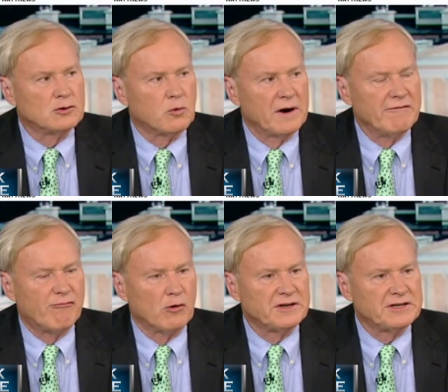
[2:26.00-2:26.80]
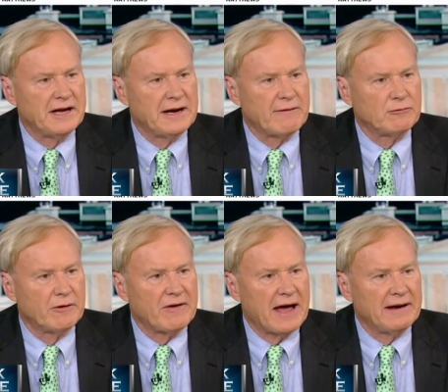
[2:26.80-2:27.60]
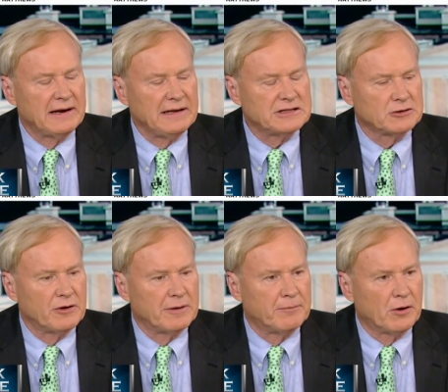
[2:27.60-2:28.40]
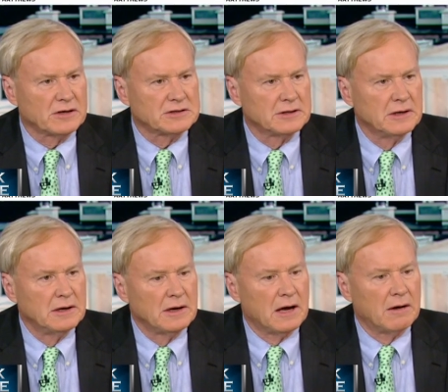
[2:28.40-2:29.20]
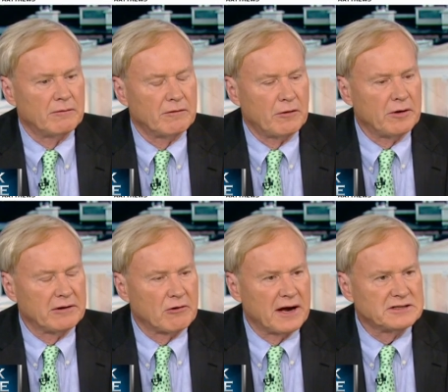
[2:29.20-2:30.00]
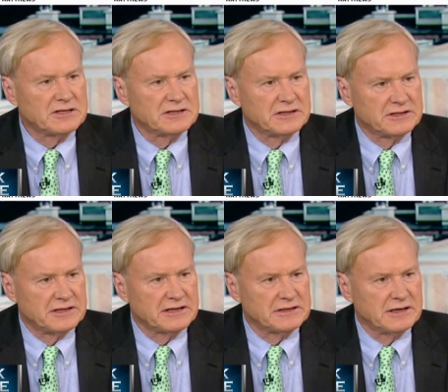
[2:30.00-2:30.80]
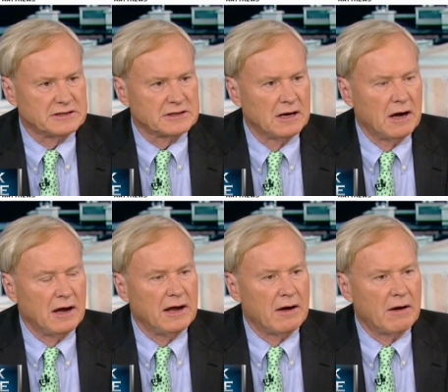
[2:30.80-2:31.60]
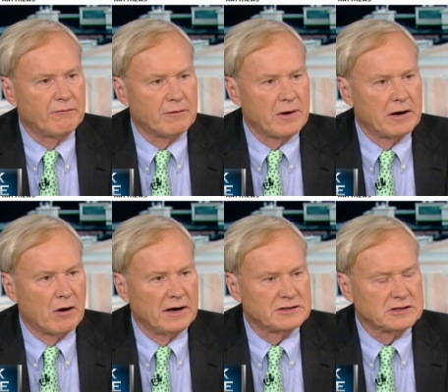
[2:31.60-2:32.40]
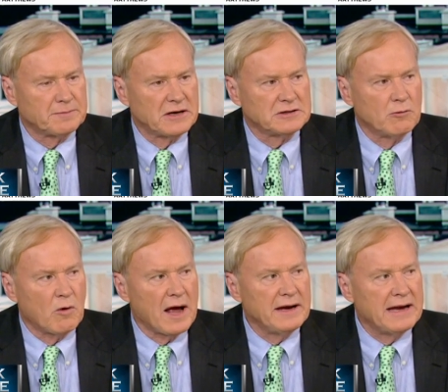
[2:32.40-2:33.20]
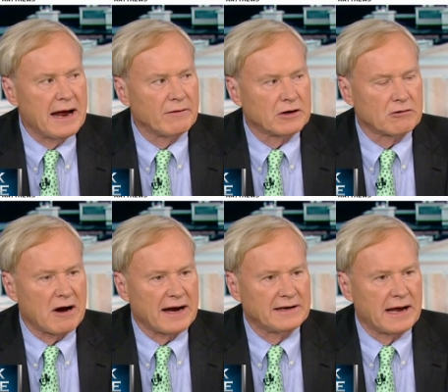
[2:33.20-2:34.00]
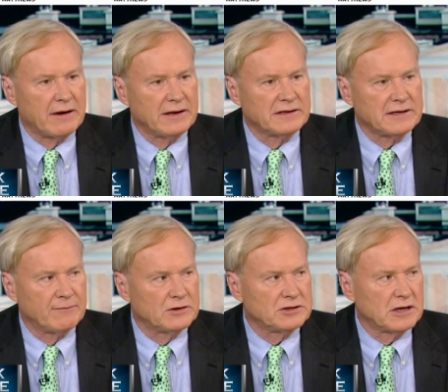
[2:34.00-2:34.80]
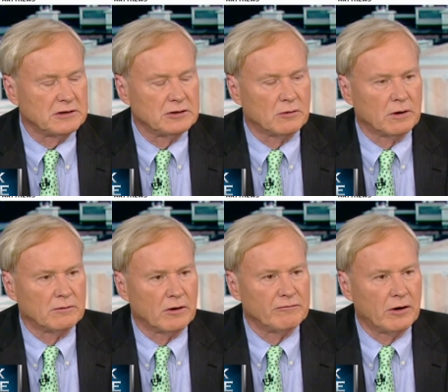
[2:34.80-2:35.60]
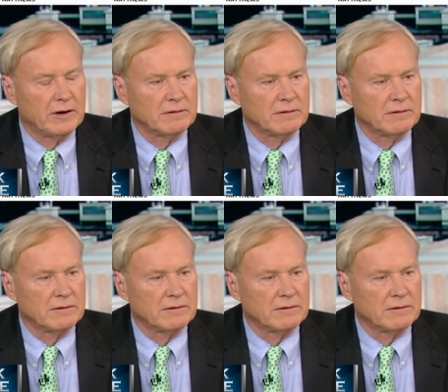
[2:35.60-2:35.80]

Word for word: in 2014 after you've had, at least on the books, uh, voting rights since the 60s uh, for minorities, especially. Why now the crackdown, the attempt to shut the door? well, voting?